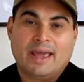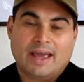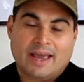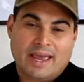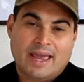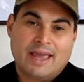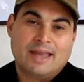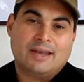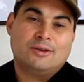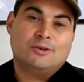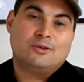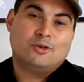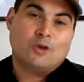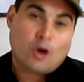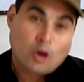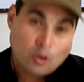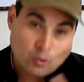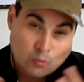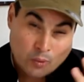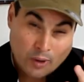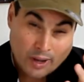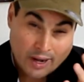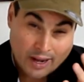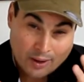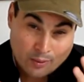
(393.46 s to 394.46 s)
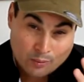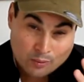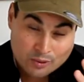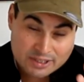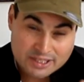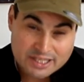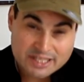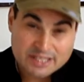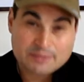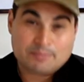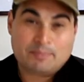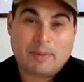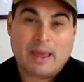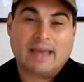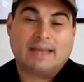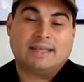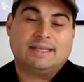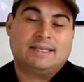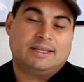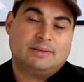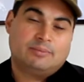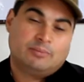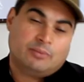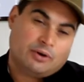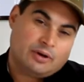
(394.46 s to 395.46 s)
Again, not what I was
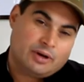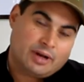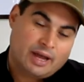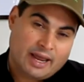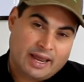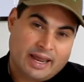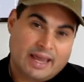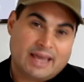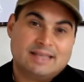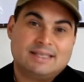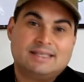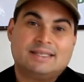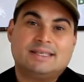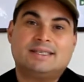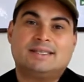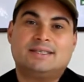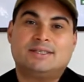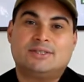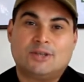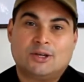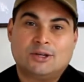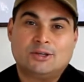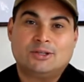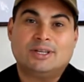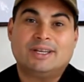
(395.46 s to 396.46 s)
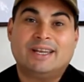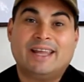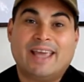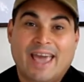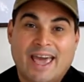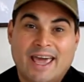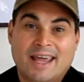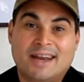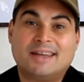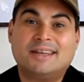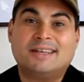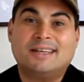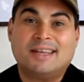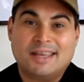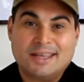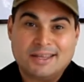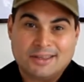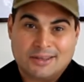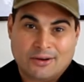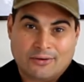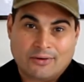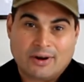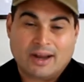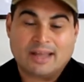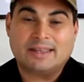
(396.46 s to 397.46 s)
expecting, but I guess it's certainly headed in
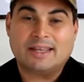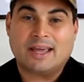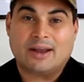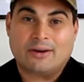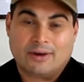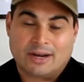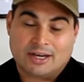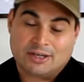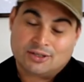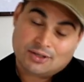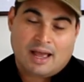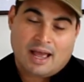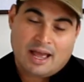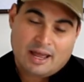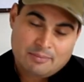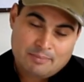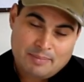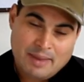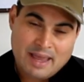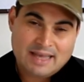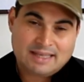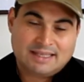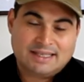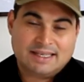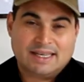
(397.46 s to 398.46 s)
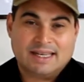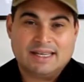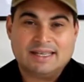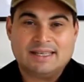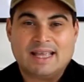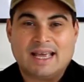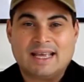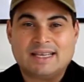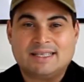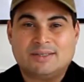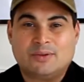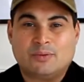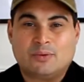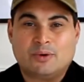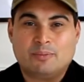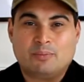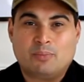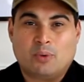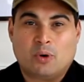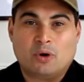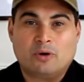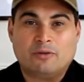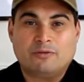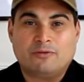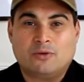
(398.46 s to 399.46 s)
the right direction. And basically that's the
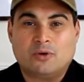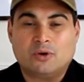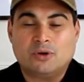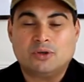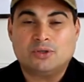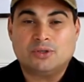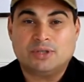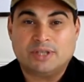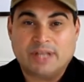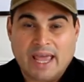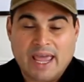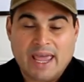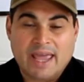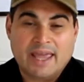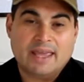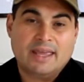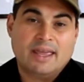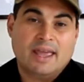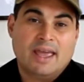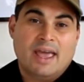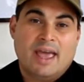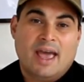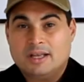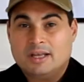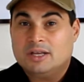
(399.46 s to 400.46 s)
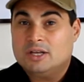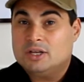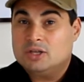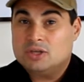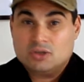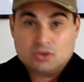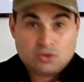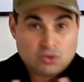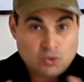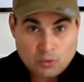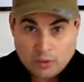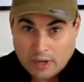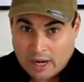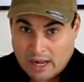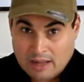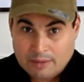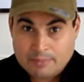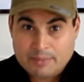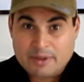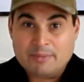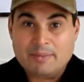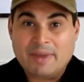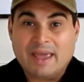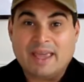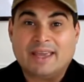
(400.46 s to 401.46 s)
report for today. Soon I'll
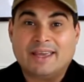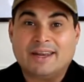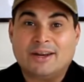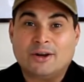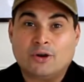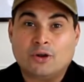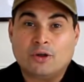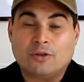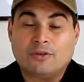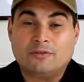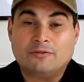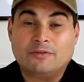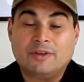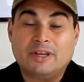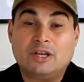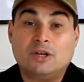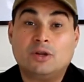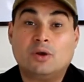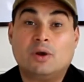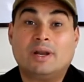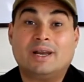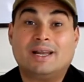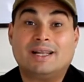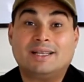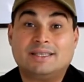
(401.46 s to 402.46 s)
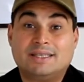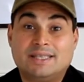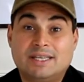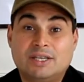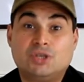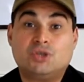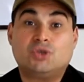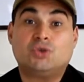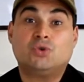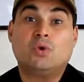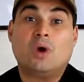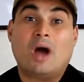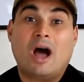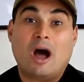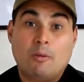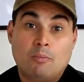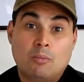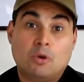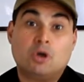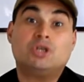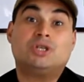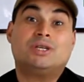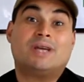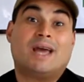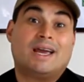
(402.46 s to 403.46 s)
be making another video and I'll teach you how
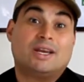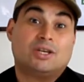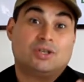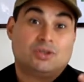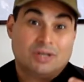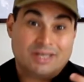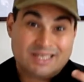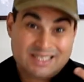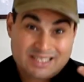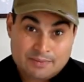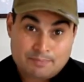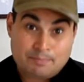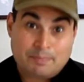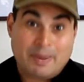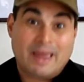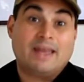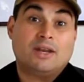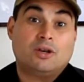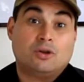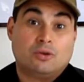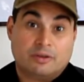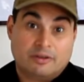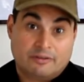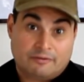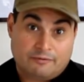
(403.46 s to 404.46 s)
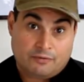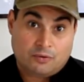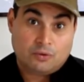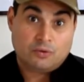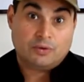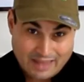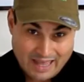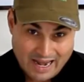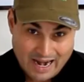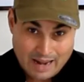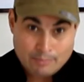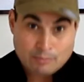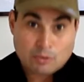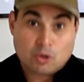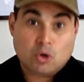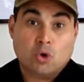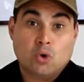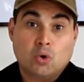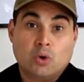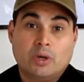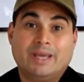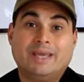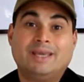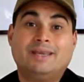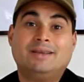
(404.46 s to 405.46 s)
much I actually spend on the food that I'm
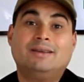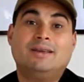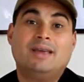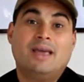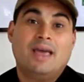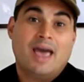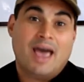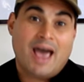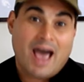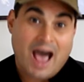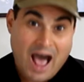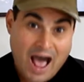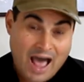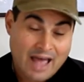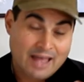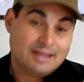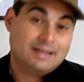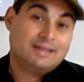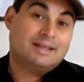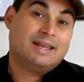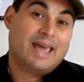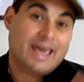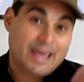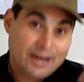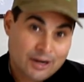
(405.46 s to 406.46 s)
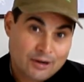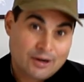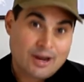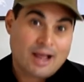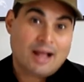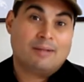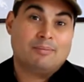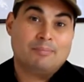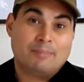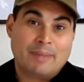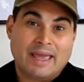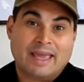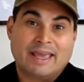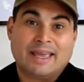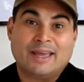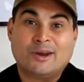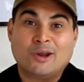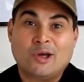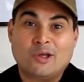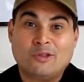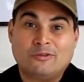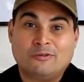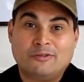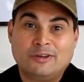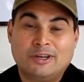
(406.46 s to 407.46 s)
cooking and later I'll make
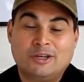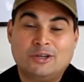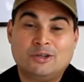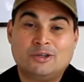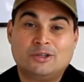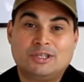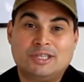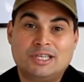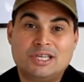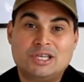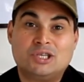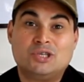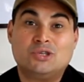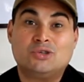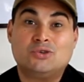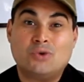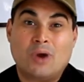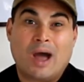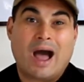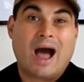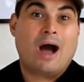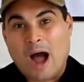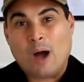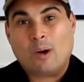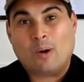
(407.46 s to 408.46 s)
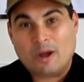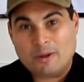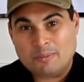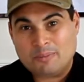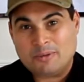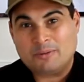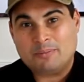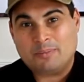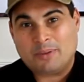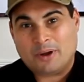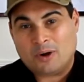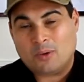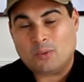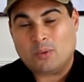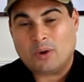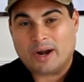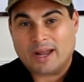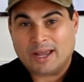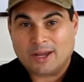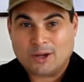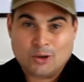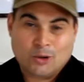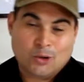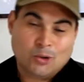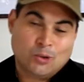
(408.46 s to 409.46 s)
another video teaching you how I prepare what
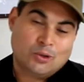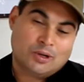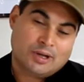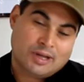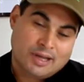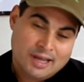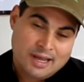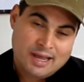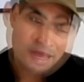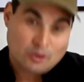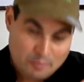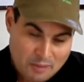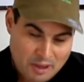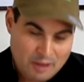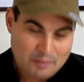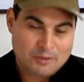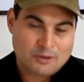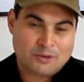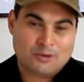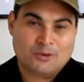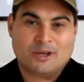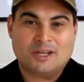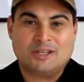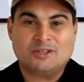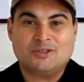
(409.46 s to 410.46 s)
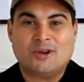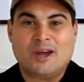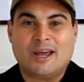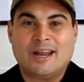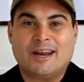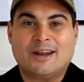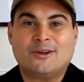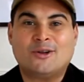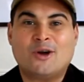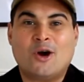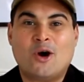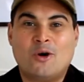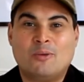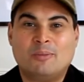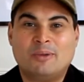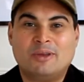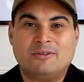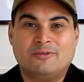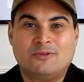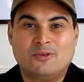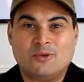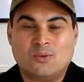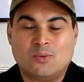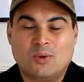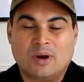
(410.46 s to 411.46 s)
I cook so maybe you can try it at home
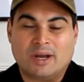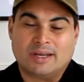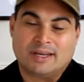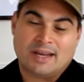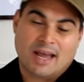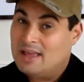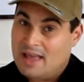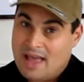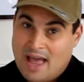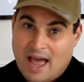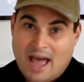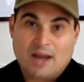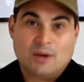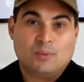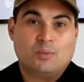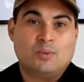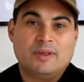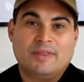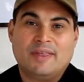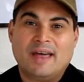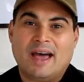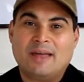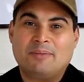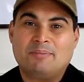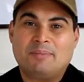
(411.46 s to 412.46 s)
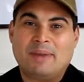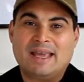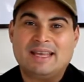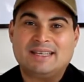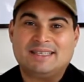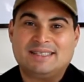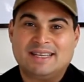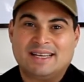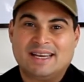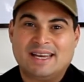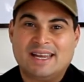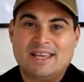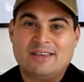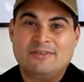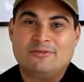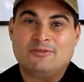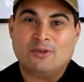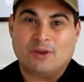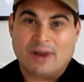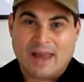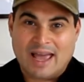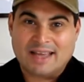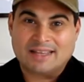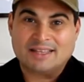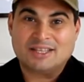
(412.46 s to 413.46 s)
if you want and with that basically if you
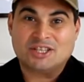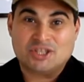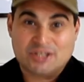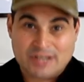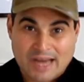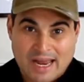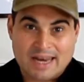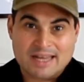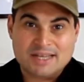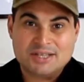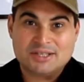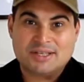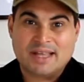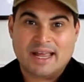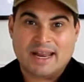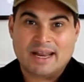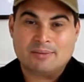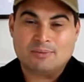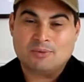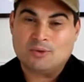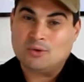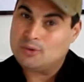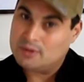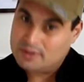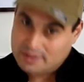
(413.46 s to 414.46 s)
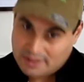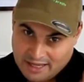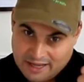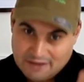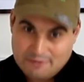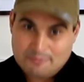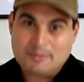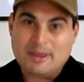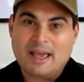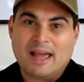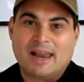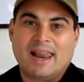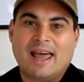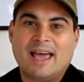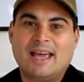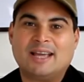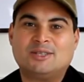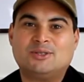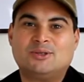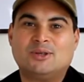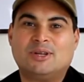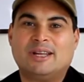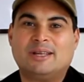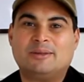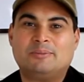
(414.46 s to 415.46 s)
like the challenge that I'm doing give me a like
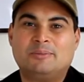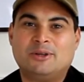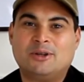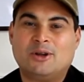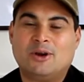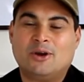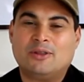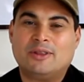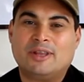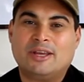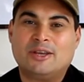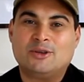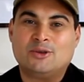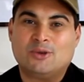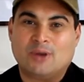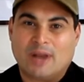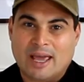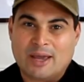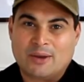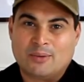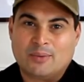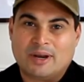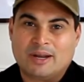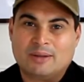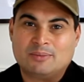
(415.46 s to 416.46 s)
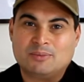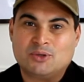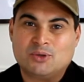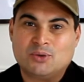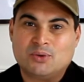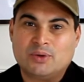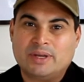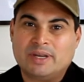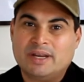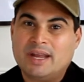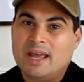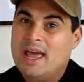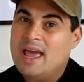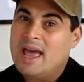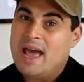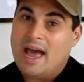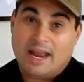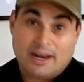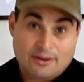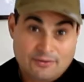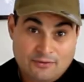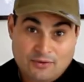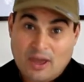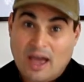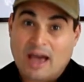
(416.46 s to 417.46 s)
to let me know that you like what I'm doing
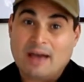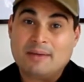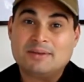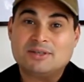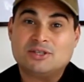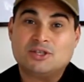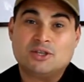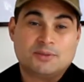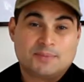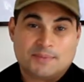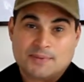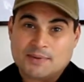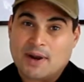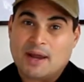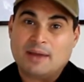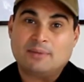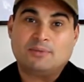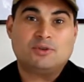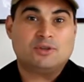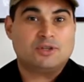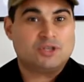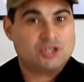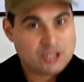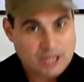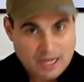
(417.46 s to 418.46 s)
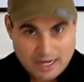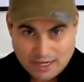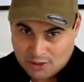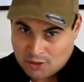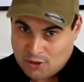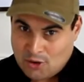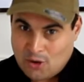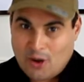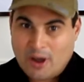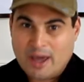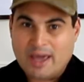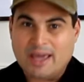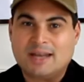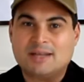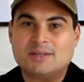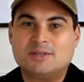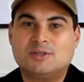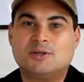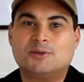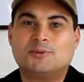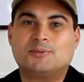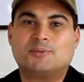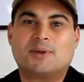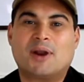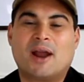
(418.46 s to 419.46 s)
and if you haven't subscribed to the channel go ahead and
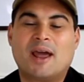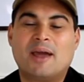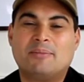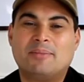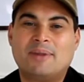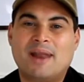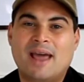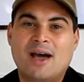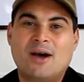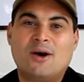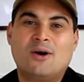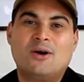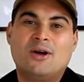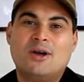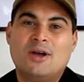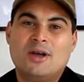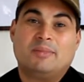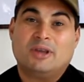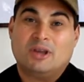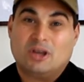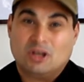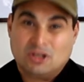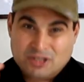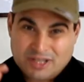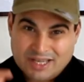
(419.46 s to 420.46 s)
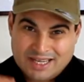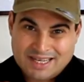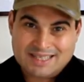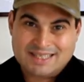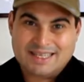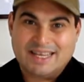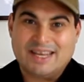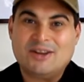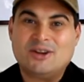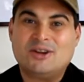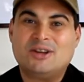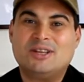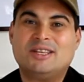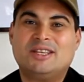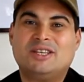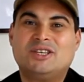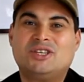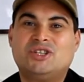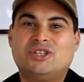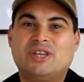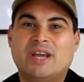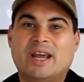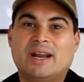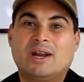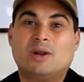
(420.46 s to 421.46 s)
subscribe now because it is here in
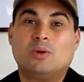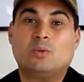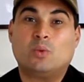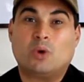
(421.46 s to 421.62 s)
this channel